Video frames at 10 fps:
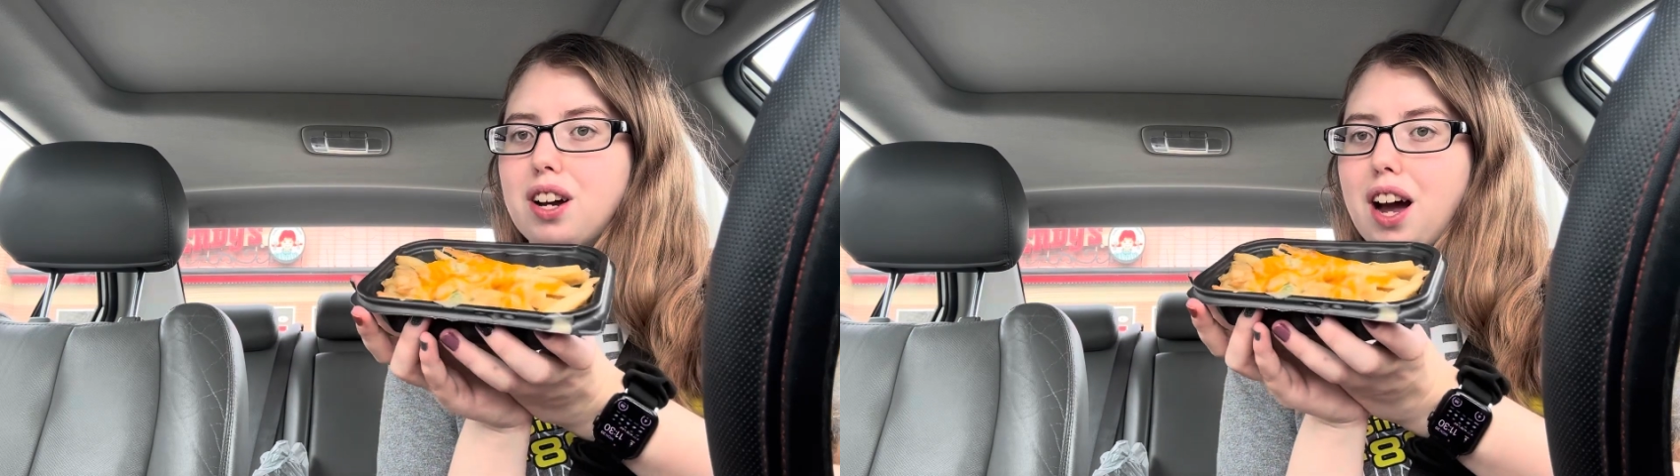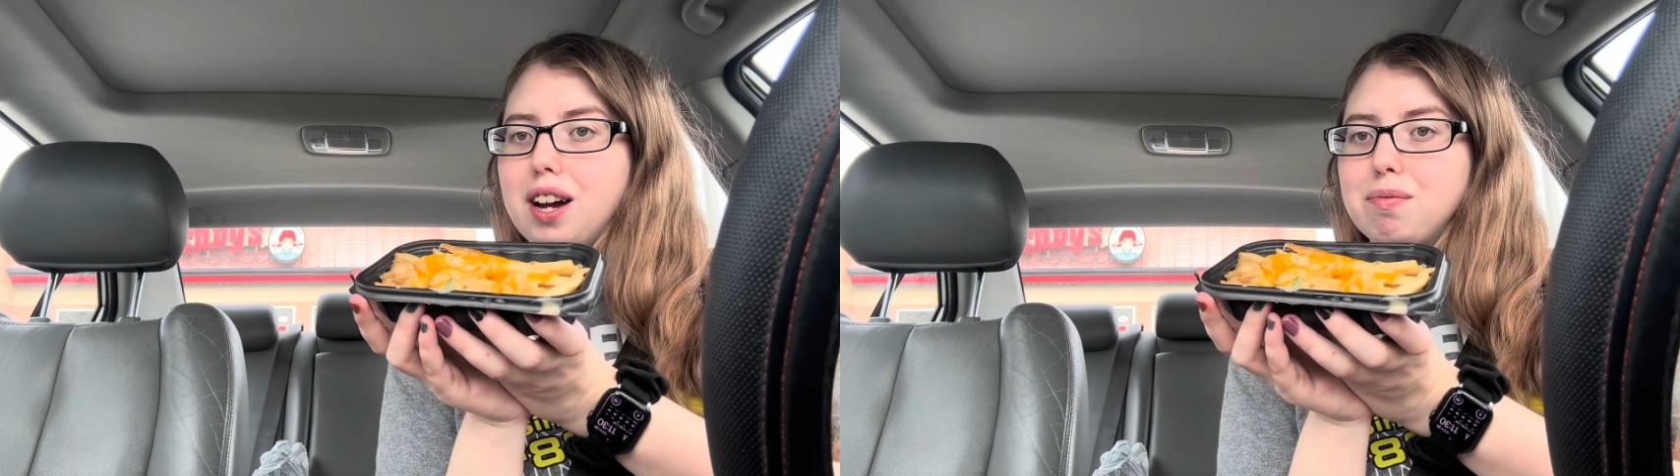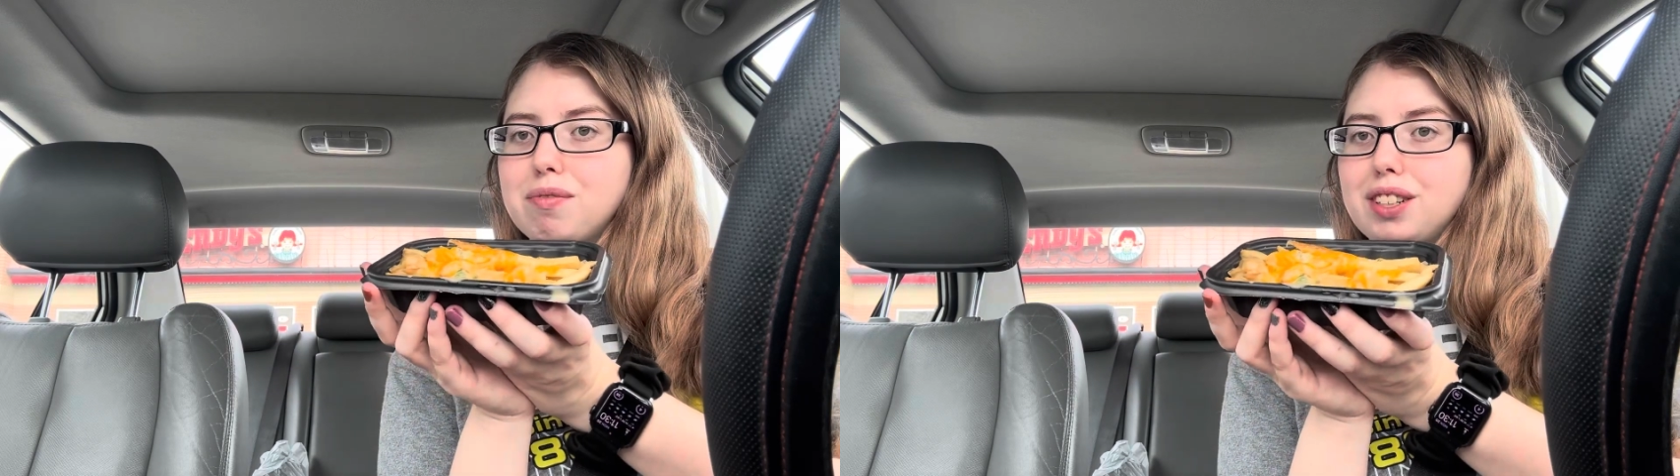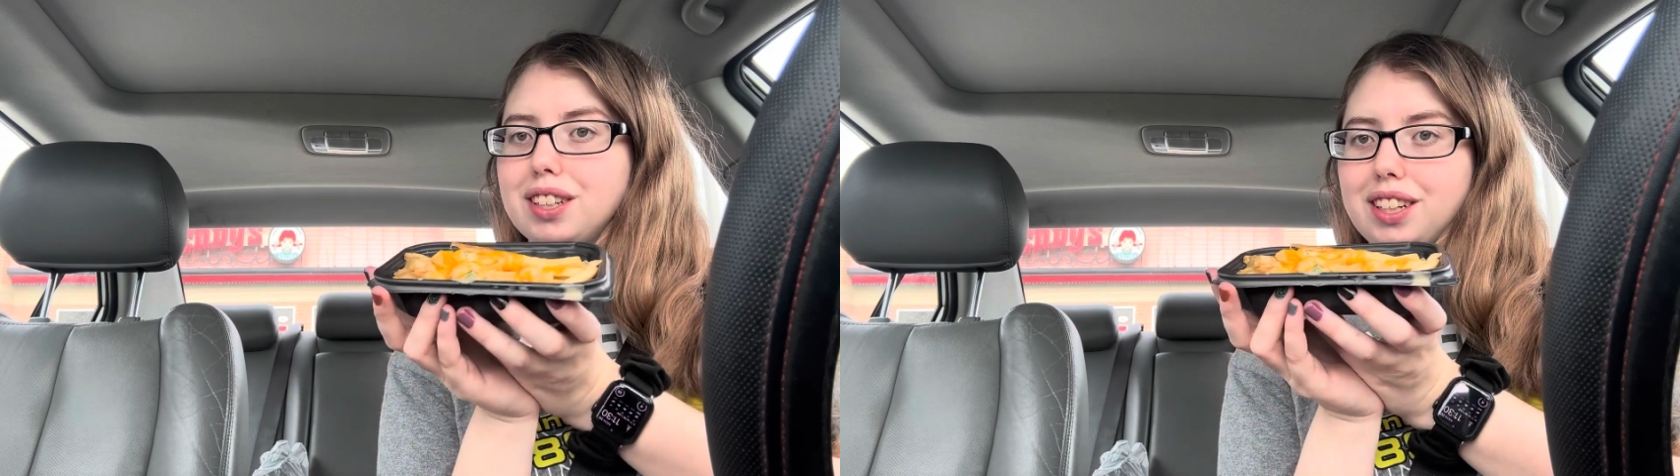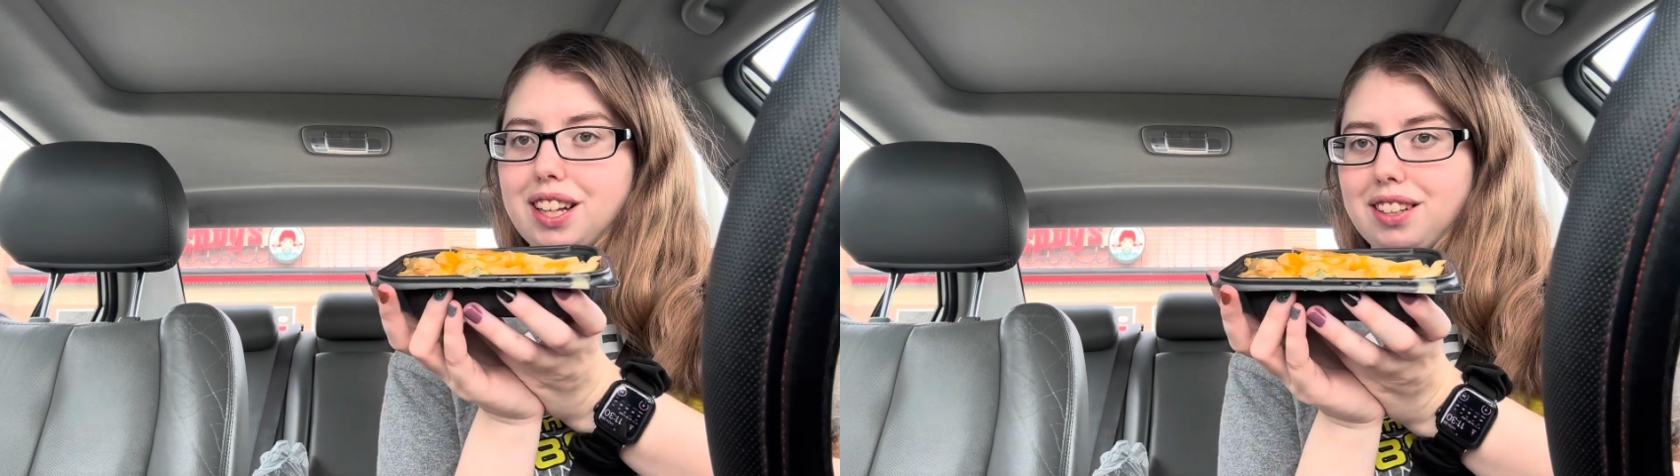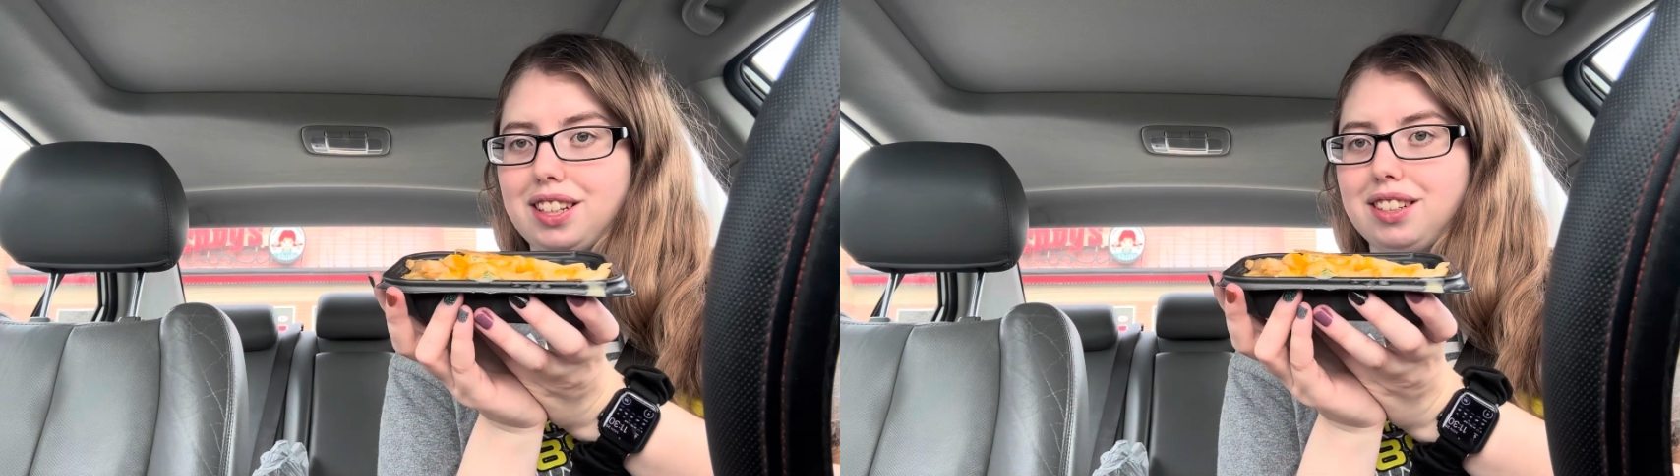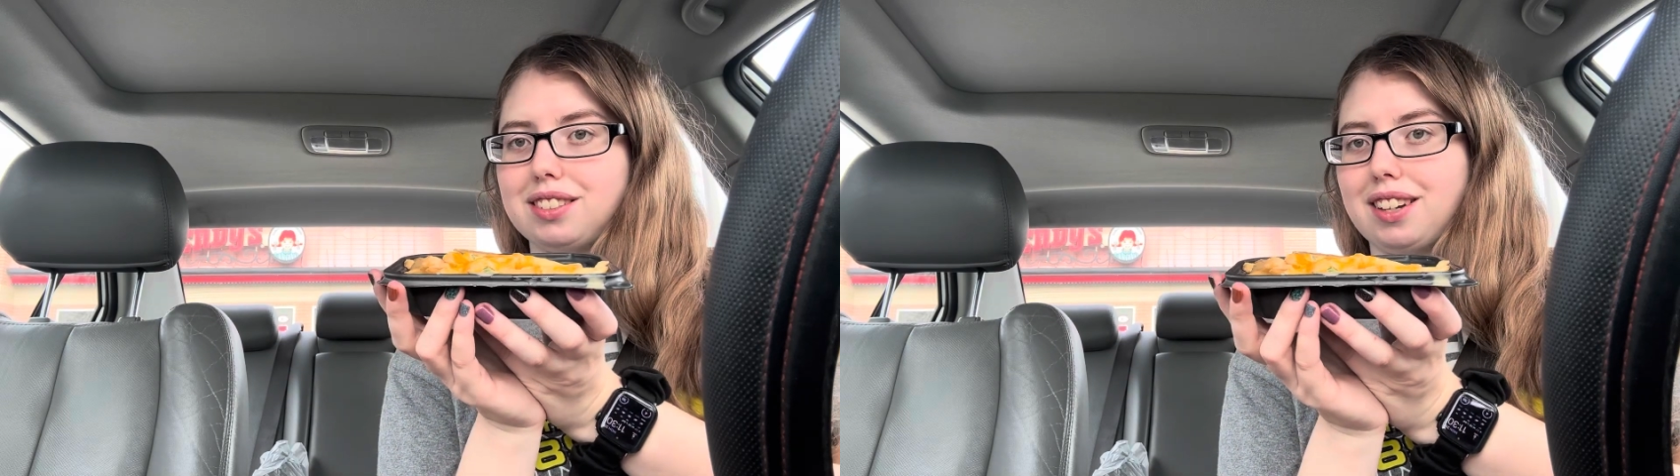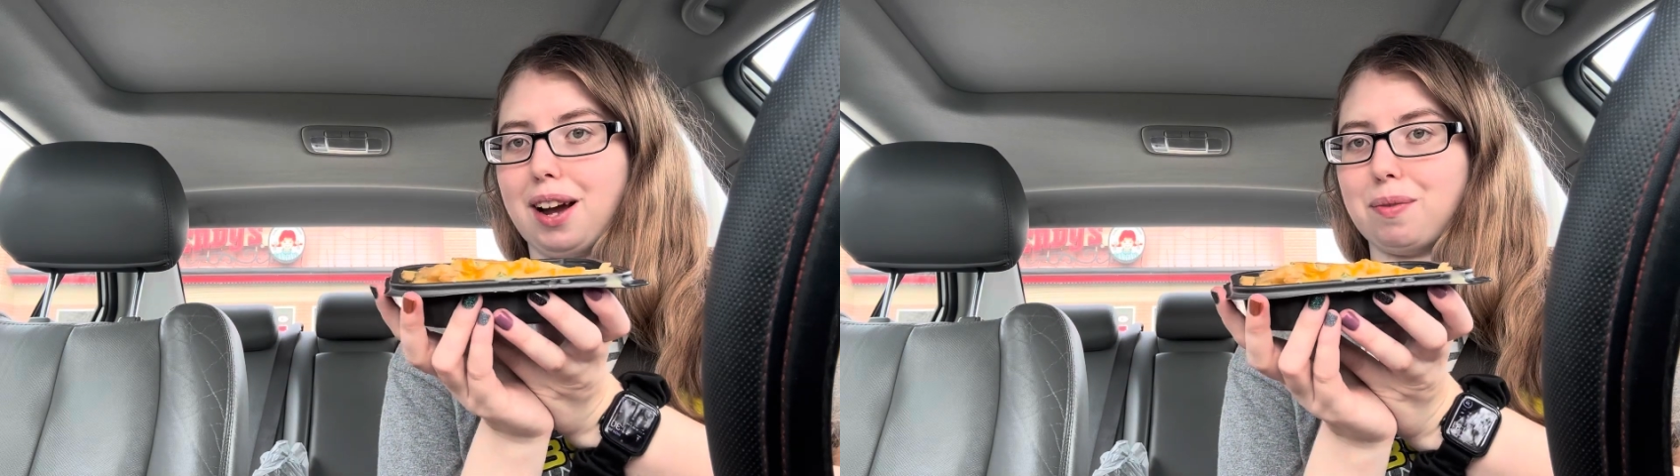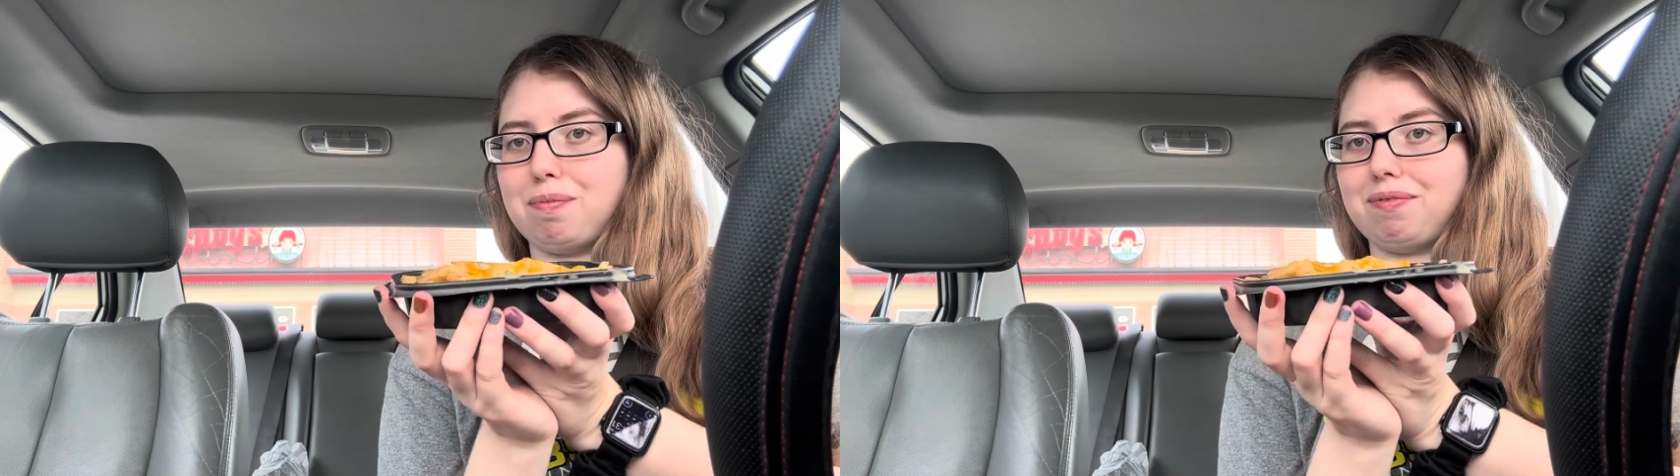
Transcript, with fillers: I'm gonna eat these now.